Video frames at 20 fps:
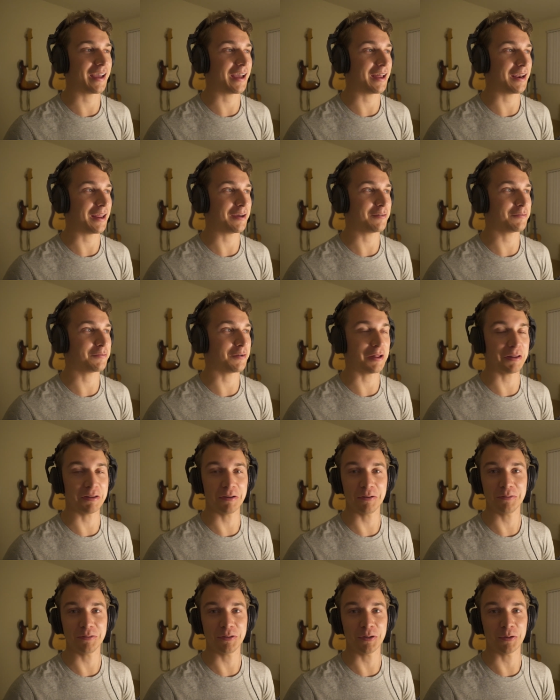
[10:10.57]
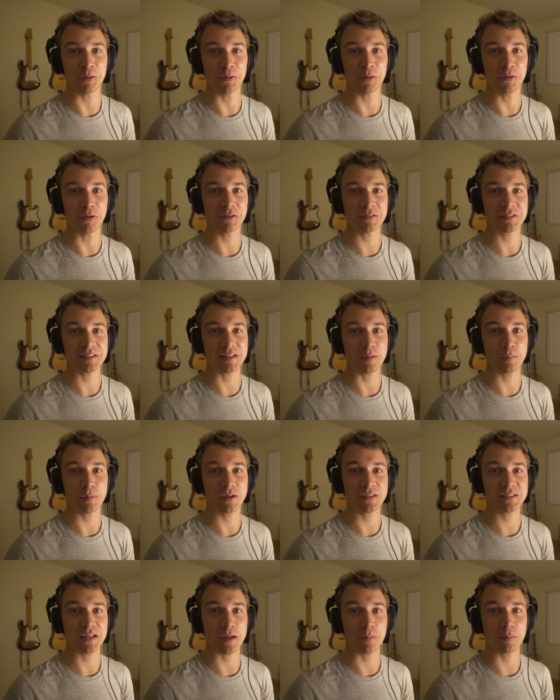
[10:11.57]
and I follow your whole
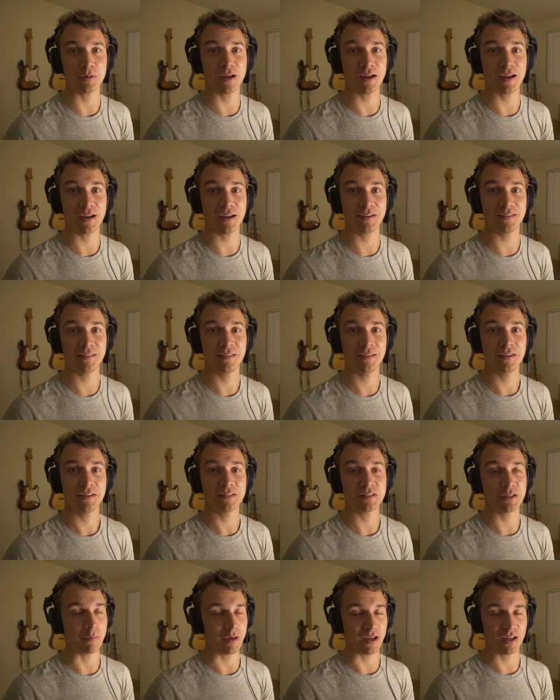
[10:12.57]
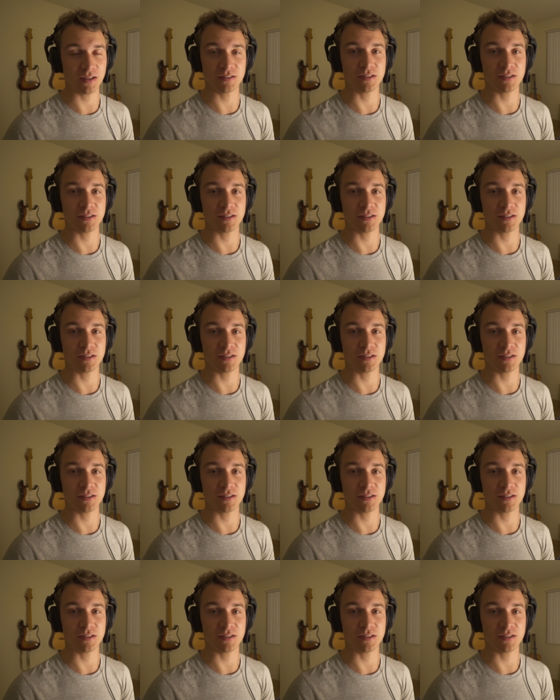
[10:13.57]
step-by-step guide to make it